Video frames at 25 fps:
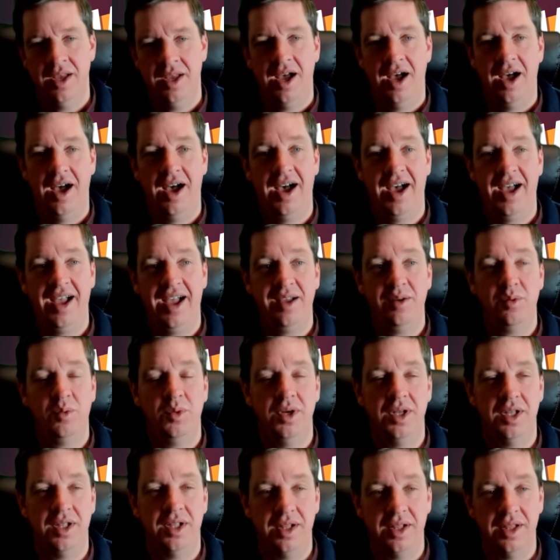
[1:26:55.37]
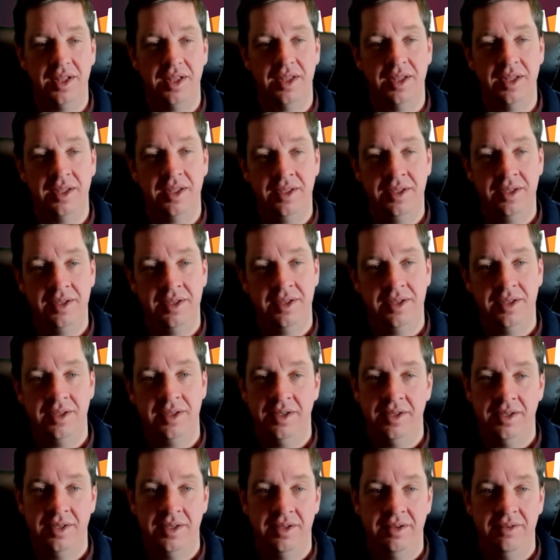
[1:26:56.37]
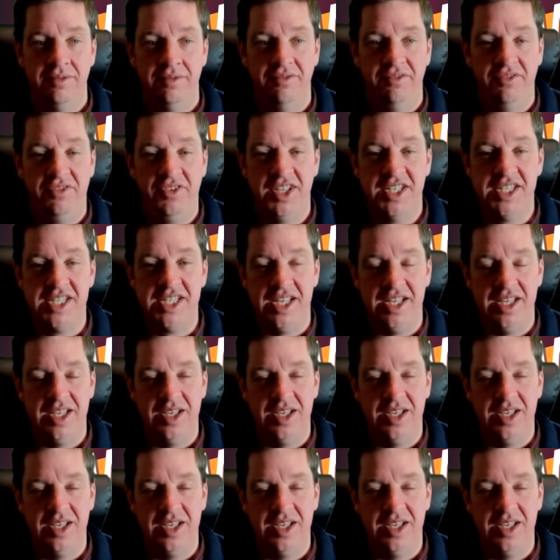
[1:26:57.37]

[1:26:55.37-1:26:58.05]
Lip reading: I will visit